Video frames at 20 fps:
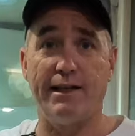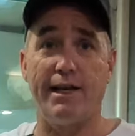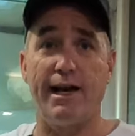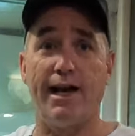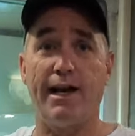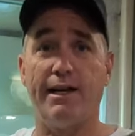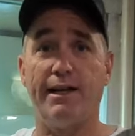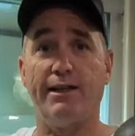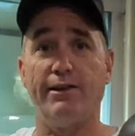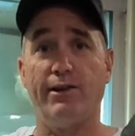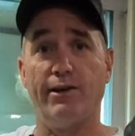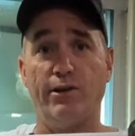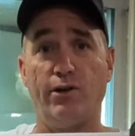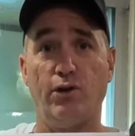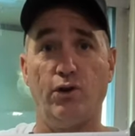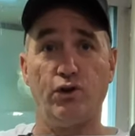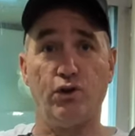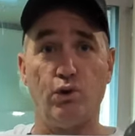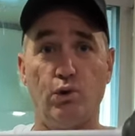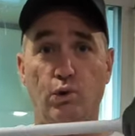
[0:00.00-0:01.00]
dandy
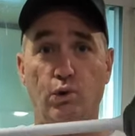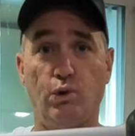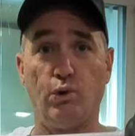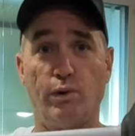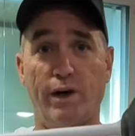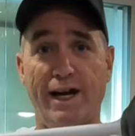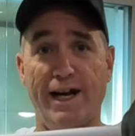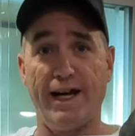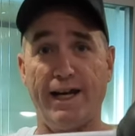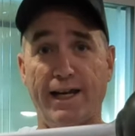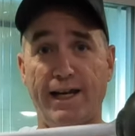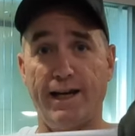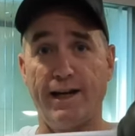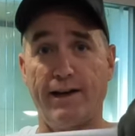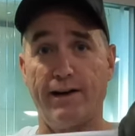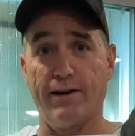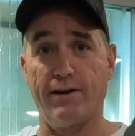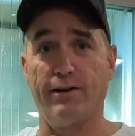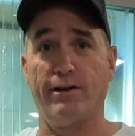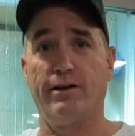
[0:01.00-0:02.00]
little tool right
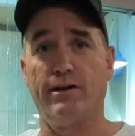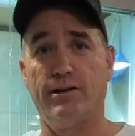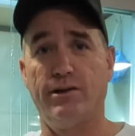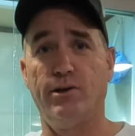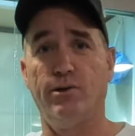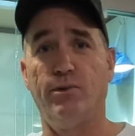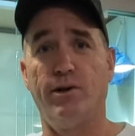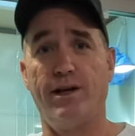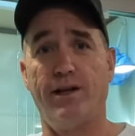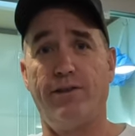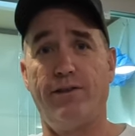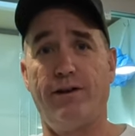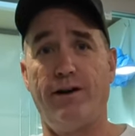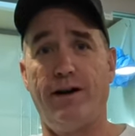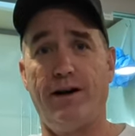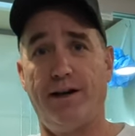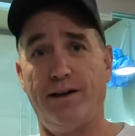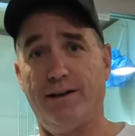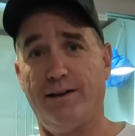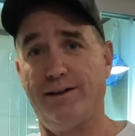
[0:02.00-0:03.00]
here. Who would have
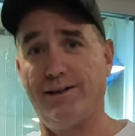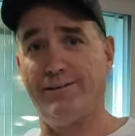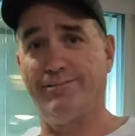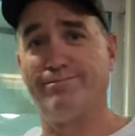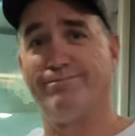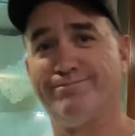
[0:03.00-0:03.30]
thought, huh?